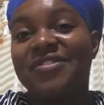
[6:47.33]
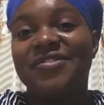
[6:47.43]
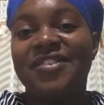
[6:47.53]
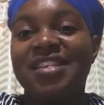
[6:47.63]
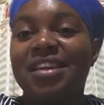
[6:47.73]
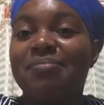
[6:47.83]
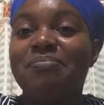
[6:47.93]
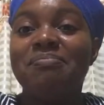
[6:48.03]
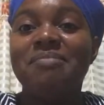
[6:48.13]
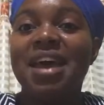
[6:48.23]
visit
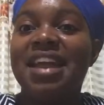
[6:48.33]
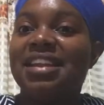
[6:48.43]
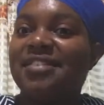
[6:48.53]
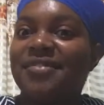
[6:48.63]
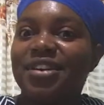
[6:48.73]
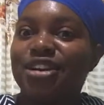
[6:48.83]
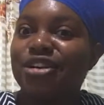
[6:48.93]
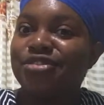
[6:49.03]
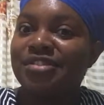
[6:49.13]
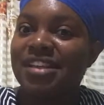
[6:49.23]
many different
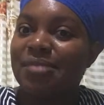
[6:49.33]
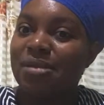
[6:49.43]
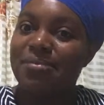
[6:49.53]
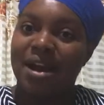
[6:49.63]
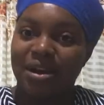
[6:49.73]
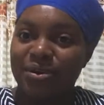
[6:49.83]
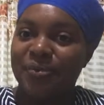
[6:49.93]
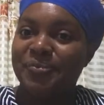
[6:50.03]
countries and be back home